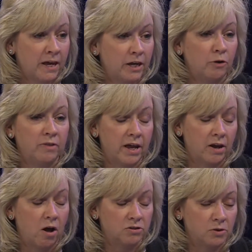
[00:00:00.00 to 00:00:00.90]
you know, that
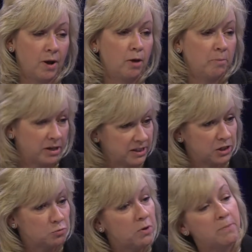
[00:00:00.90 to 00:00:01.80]
also help us
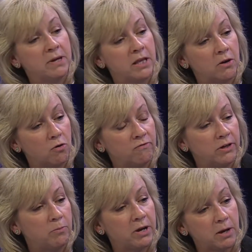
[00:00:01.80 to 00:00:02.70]
as women that
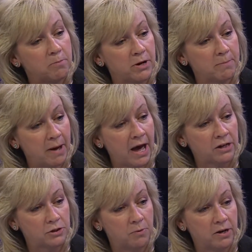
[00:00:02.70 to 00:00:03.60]
hopefully we can bring back
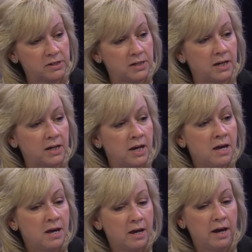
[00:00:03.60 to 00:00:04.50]
to our state
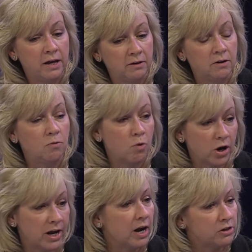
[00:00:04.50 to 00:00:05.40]
and, you know,
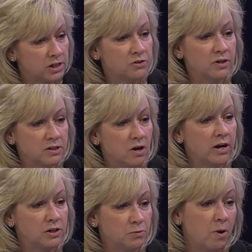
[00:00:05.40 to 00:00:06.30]
work in our districts
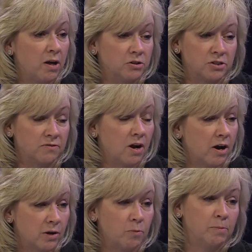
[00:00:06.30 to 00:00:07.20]
on as well, just
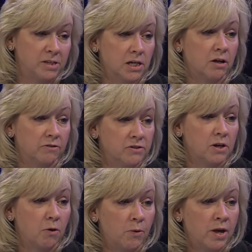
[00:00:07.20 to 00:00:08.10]
regarding women's health.
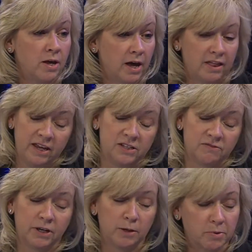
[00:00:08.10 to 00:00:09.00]
So I think it's
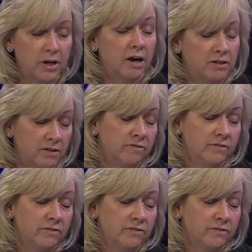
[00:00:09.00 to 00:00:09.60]
really productive.